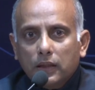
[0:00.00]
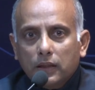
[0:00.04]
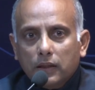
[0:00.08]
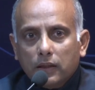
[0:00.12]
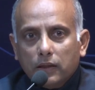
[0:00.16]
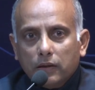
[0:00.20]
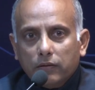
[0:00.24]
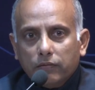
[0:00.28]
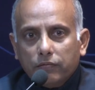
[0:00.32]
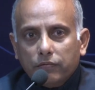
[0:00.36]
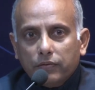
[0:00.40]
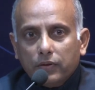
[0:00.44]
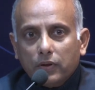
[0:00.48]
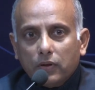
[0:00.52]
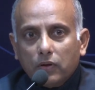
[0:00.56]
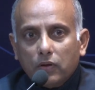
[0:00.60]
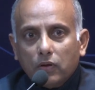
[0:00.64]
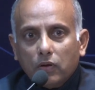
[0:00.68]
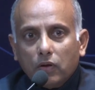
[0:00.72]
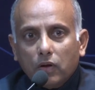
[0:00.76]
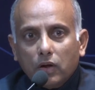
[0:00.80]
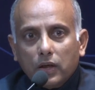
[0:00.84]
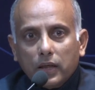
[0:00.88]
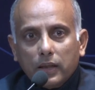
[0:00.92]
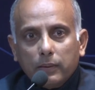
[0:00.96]
If we are
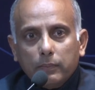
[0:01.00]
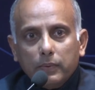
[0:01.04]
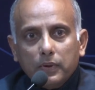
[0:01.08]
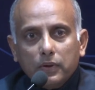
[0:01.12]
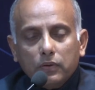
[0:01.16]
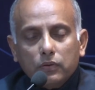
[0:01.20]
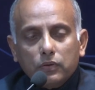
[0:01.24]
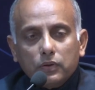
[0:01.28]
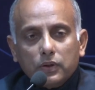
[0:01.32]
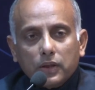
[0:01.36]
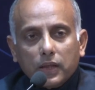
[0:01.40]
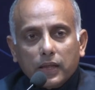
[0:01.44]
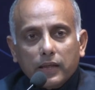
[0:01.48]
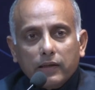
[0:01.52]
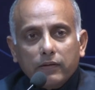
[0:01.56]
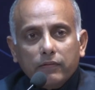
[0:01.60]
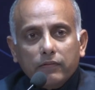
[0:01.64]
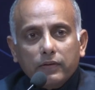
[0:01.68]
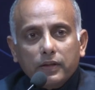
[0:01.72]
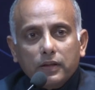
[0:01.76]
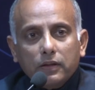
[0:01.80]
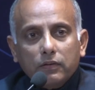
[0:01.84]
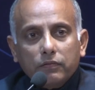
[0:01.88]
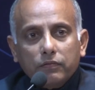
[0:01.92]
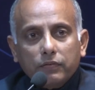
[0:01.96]
not able to thrive
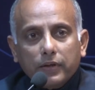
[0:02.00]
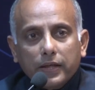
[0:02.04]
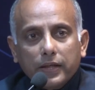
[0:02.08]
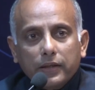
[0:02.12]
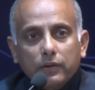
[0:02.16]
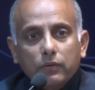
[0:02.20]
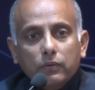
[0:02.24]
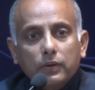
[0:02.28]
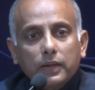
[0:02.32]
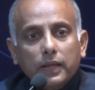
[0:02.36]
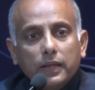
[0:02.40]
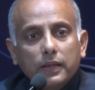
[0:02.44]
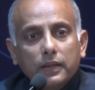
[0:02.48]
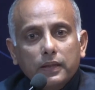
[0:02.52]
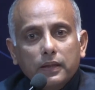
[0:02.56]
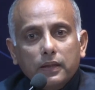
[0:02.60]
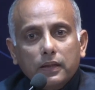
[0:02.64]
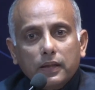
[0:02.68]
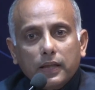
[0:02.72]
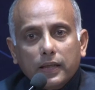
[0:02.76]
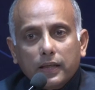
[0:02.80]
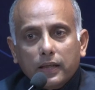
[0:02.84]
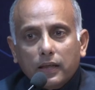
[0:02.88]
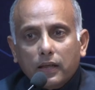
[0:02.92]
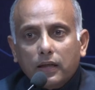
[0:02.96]
in the five to ten
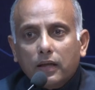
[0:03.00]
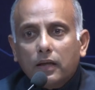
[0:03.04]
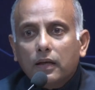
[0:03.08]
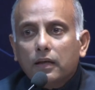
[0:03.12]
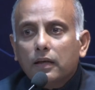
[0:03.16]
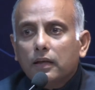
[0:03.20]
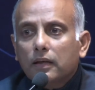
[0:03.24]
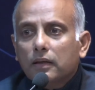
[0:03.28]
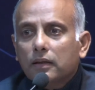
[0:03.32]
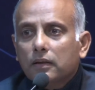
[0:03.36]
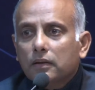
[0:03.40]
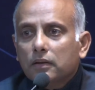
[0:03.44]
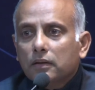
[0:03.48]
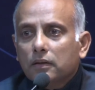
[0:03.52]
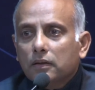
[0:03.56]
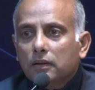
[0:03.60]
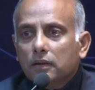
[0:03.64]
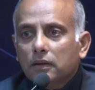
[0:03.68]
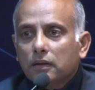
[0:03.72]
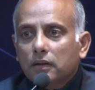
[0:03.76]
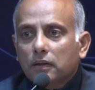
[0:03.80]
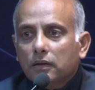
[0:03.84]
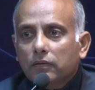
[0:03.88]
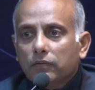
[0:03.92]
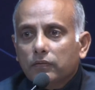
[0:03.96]
year era,
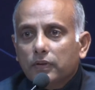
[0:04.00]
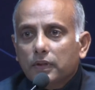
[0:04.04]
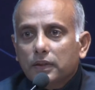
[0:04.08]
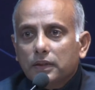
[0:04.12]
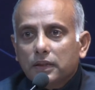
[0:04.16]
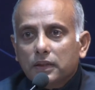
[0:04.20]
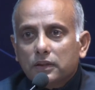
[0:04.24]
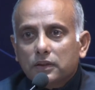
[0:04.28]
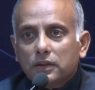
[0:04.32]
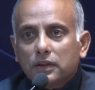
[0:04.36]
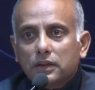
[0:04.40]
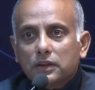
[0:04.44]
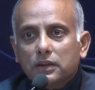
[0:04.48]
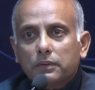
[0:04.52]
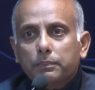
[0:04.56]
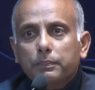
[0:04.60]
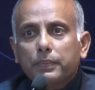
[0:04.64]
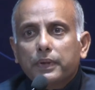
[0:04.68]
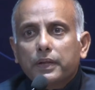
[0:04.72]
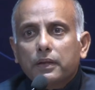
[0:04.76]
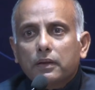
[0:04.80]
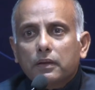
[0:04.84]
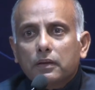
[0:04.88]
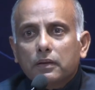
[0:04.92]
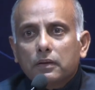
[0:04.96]
we'll just
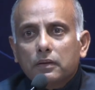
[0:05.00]
disappear.